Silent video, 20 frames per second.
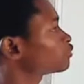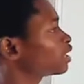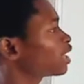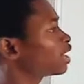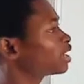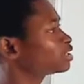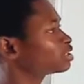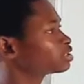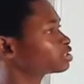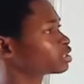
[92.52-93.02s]

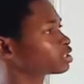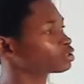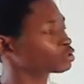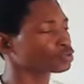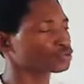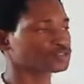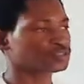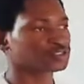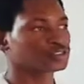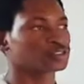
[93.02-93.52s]
land tenure
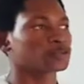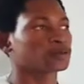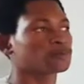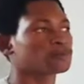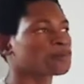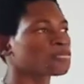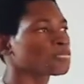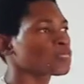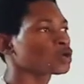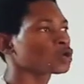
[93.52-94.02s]
system.
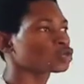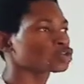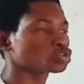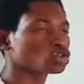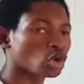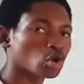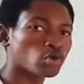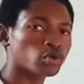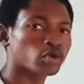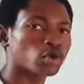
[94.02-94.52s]

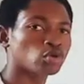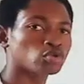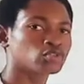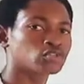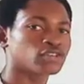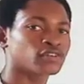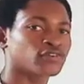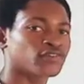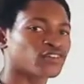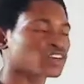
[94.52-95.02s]
So we go to
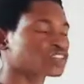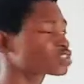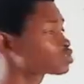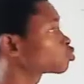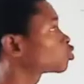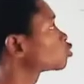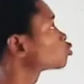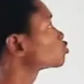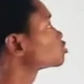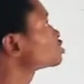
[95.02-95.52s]
the first
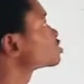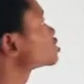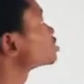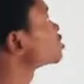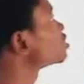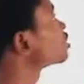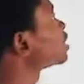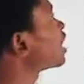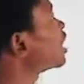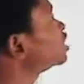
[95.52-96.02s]
one, which is
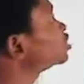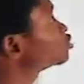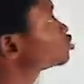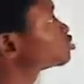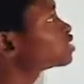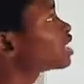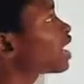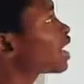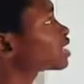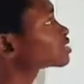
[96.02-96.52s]
the Land Use
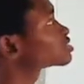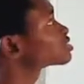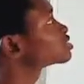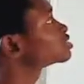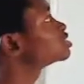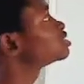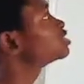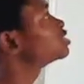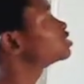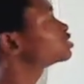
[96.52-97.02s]
Act.
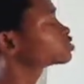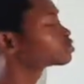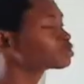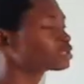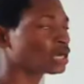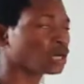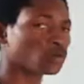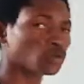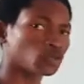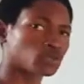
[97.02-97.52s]
So
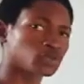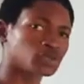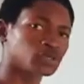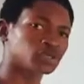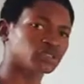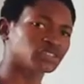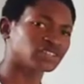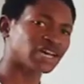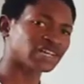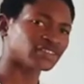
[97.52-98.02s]
now we
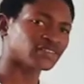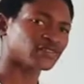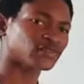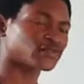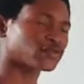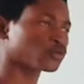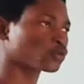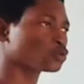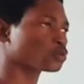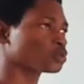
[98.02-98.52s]
start
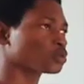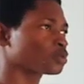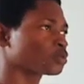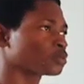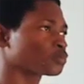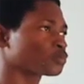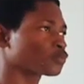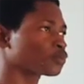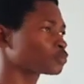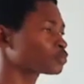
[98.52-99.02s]

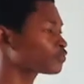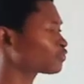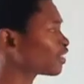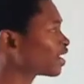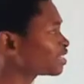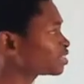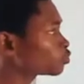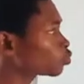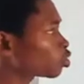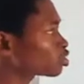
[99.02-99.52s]
from
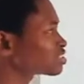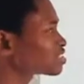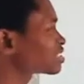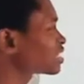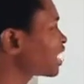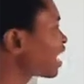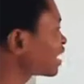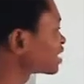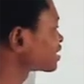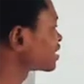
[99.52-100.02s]
defining what is
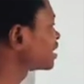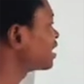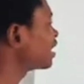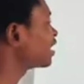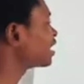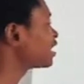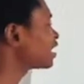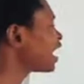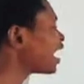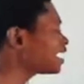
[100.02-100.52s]
land.
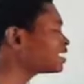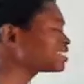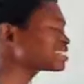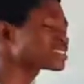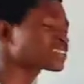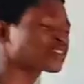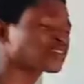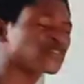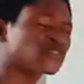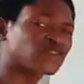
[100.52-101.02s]
Land is
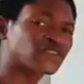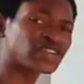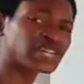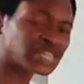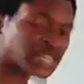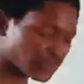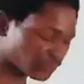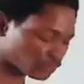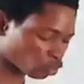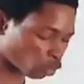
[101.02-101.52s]
a free
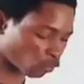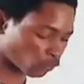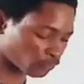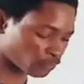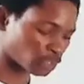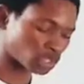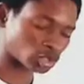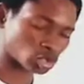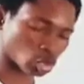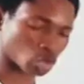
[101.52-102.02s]
gift of
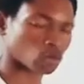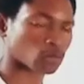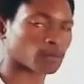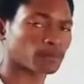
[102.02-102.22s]
nature